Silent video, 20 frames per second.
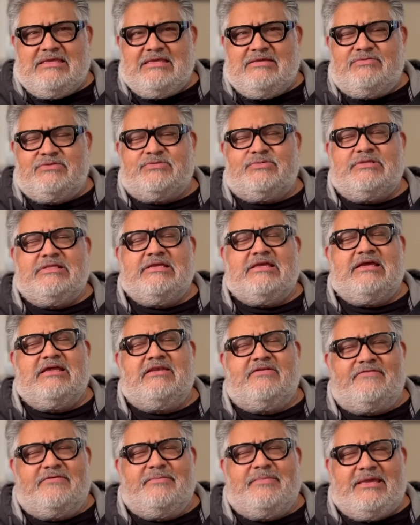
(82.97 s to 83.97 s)
it was really kind
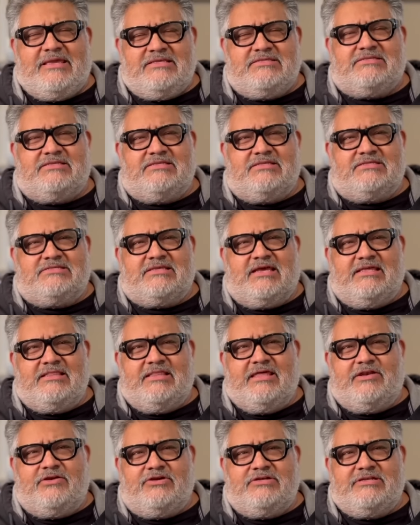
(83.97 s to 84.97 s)
of amazing. This guy
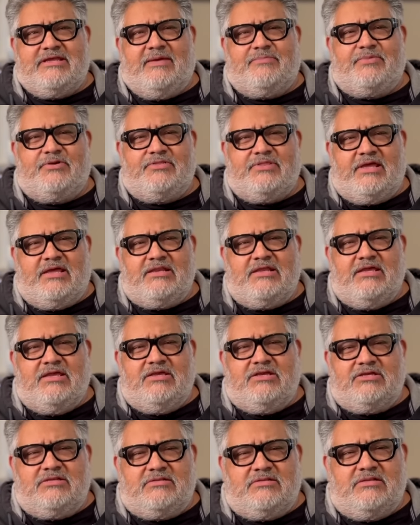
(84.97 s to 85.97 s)
Leonard Tepper, that
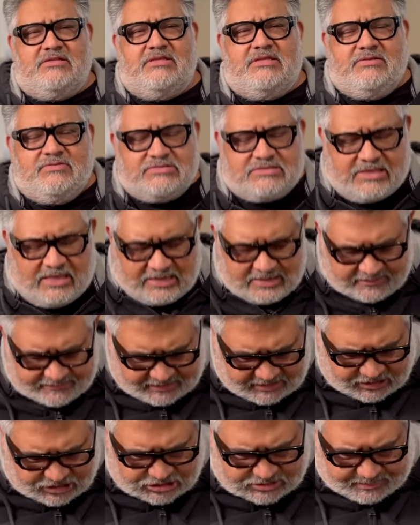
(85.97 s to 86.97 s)
could he was kind of
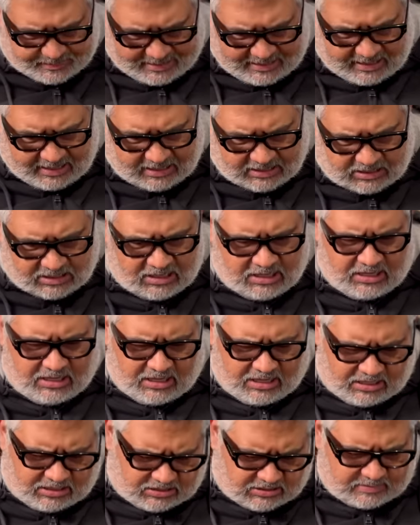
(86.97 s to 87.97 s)
hunchback
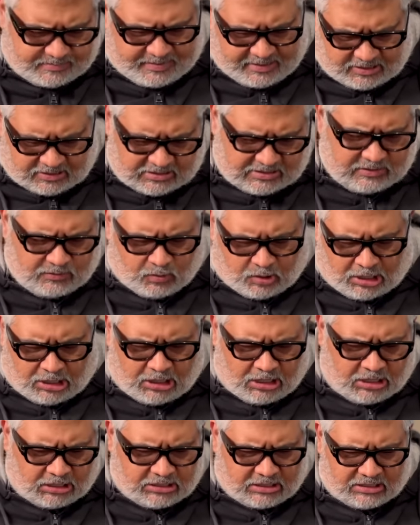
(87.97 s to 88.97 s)
and he could barely
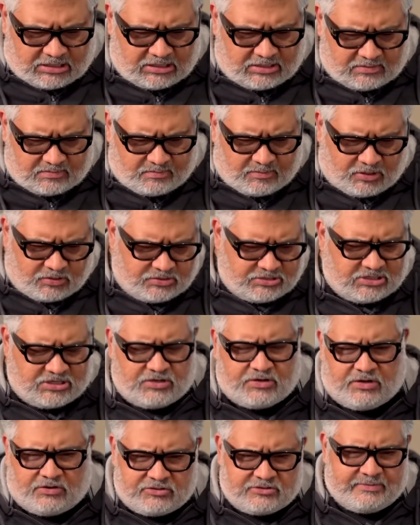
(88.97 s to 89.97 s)
walk, and he moaned and
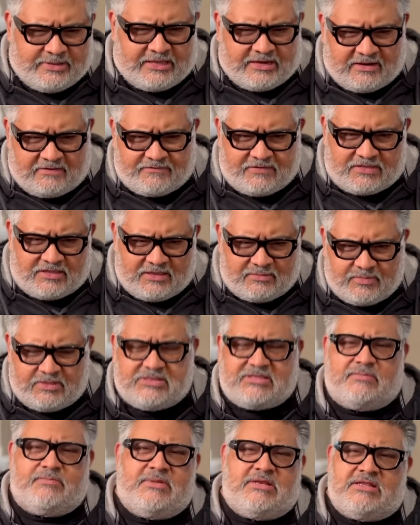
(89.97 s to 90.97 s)
groaned about everything. But
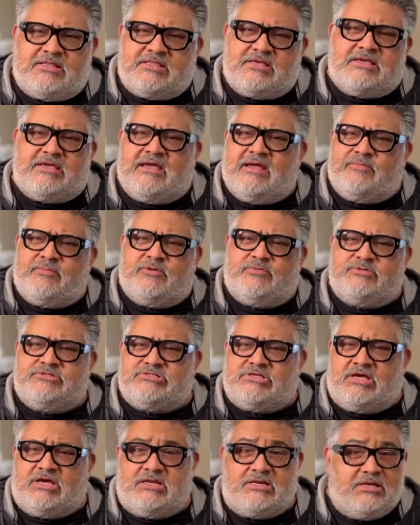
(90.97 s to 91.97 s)
the minute the camera was
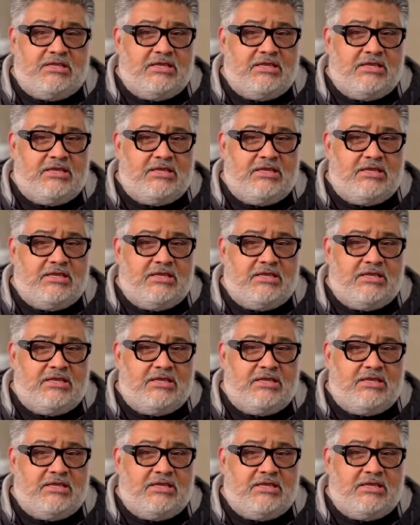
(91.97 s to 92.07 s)
on,